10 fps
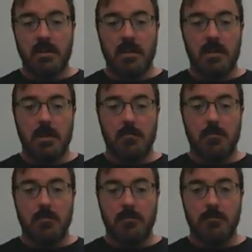
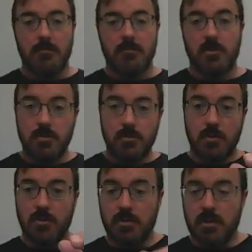So you
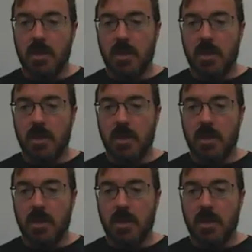don't do it.